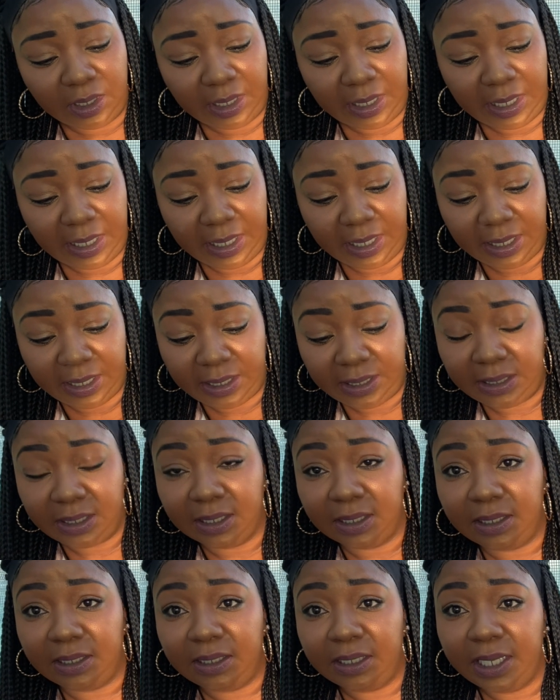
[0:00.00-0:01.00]
And
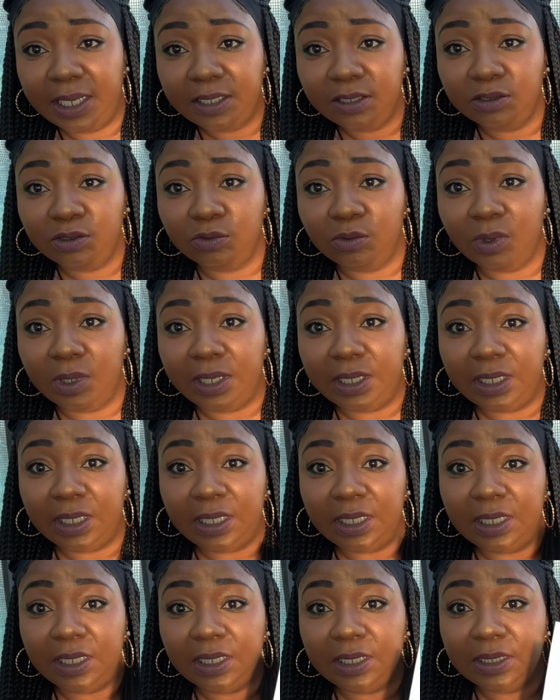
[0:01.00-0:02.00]
the next one
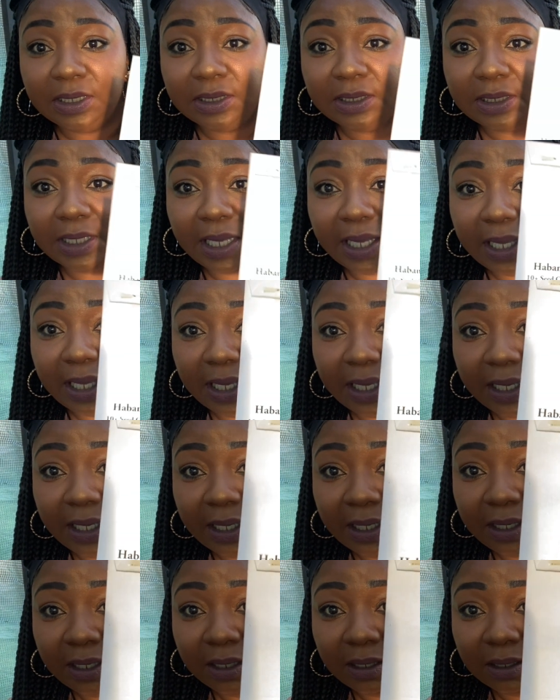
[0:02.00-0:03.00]
is
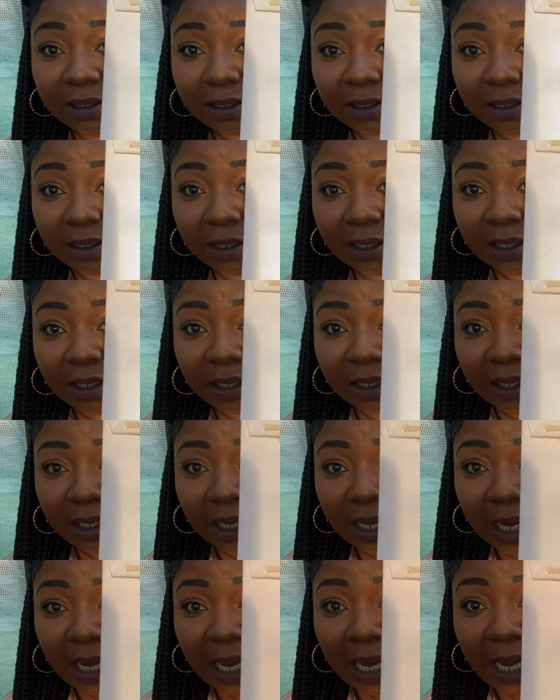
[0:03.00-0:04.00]
a
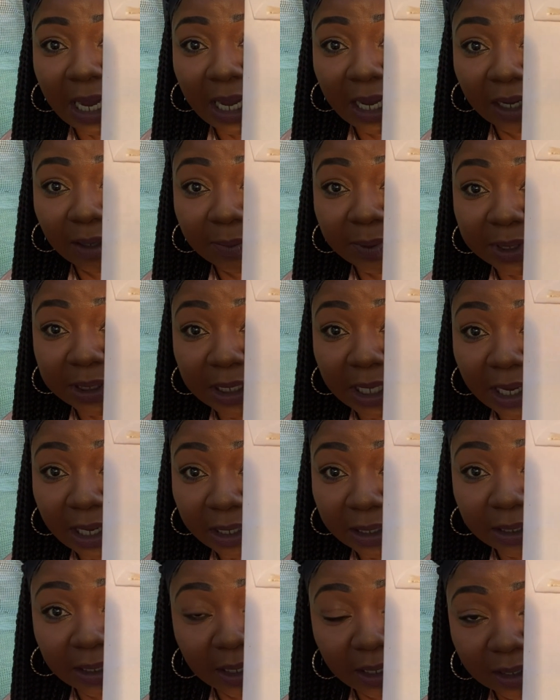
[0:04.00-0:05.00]

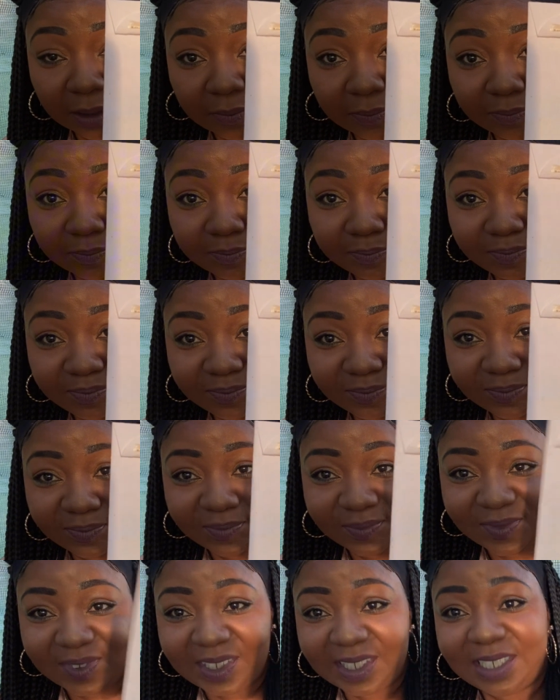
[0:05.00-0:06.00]
habanada.
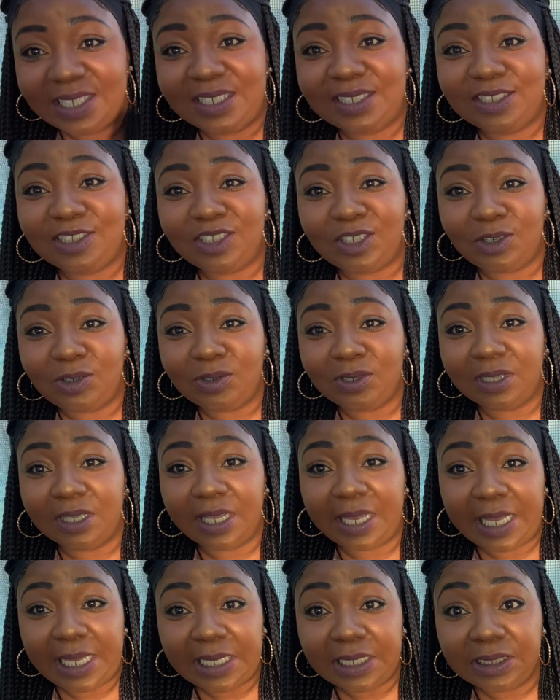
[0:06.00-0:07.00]
So
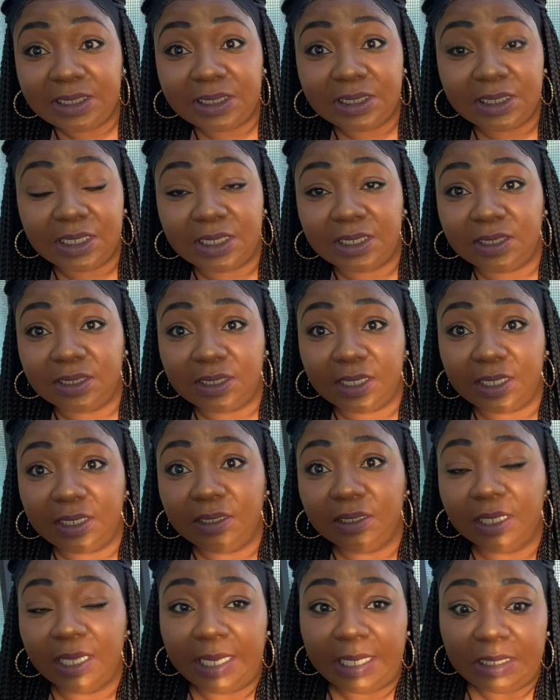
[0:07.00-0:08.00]
last
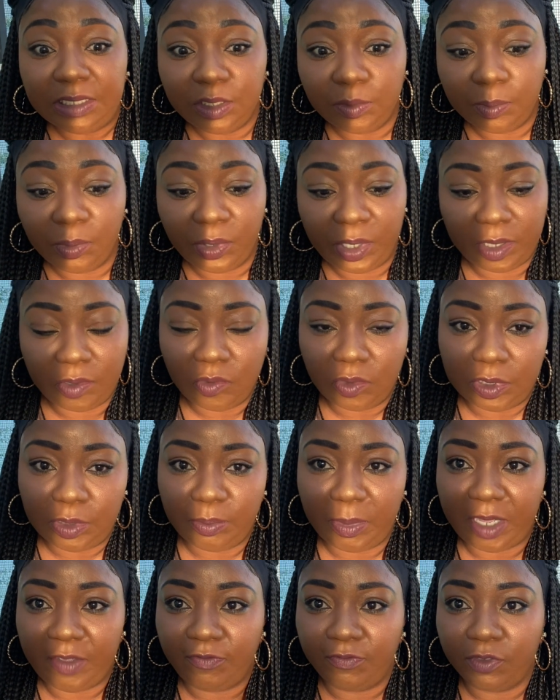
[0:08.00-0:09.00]
spring was
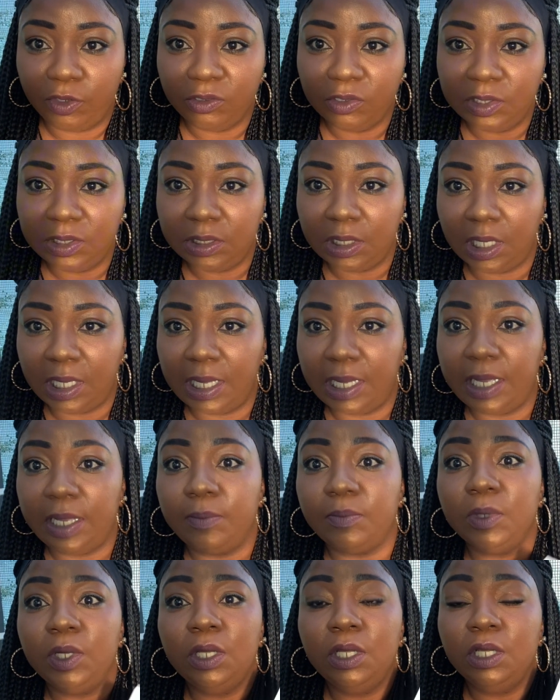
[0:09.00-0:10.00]
my first
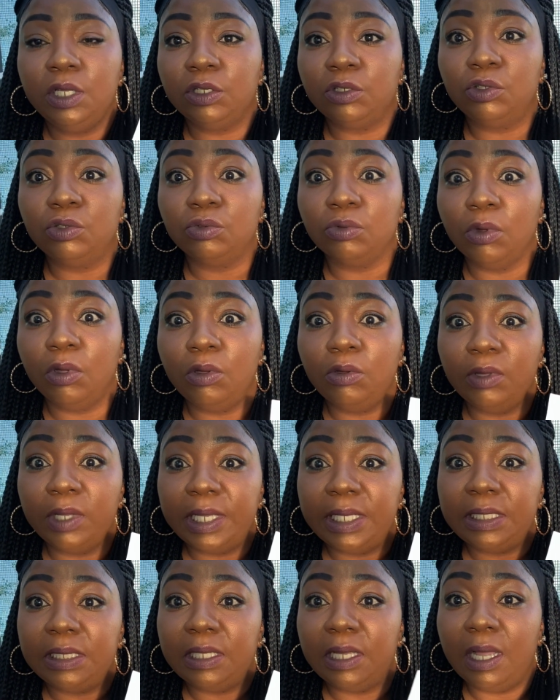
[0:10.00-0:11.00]
time
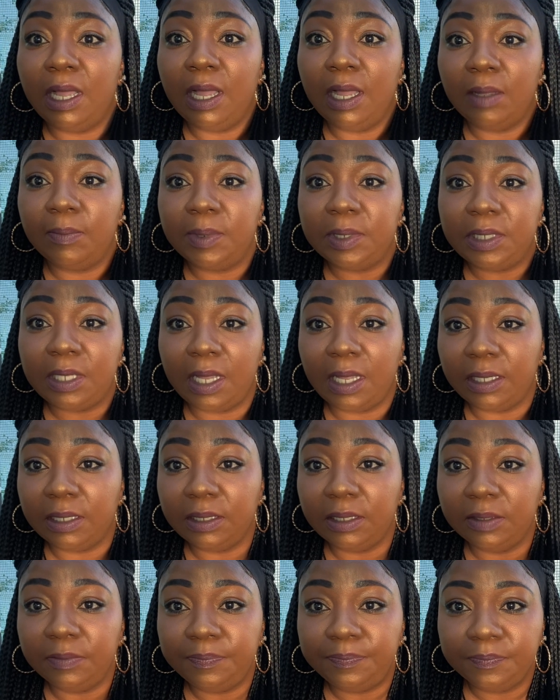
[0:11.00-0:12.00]
growing the habanada,